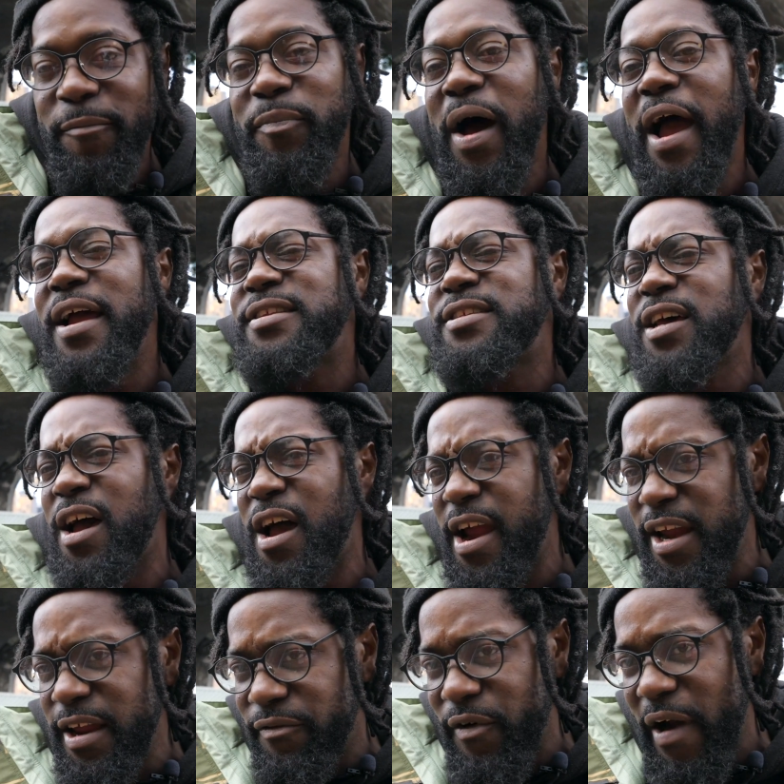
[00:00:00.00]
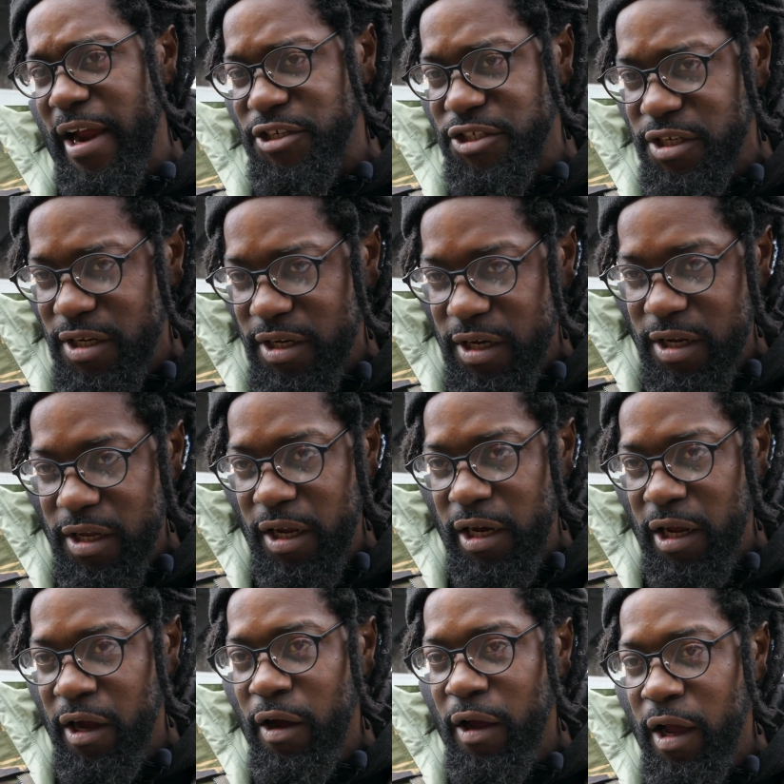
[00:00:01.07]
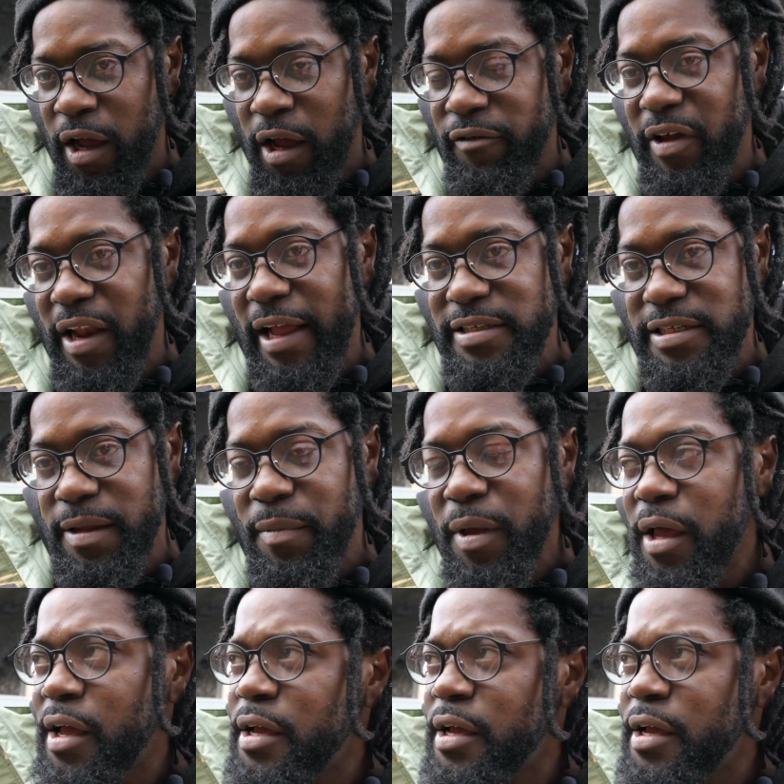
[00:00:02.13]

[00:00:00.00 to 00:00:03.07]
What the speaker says: by a tiny fraction, have elected him.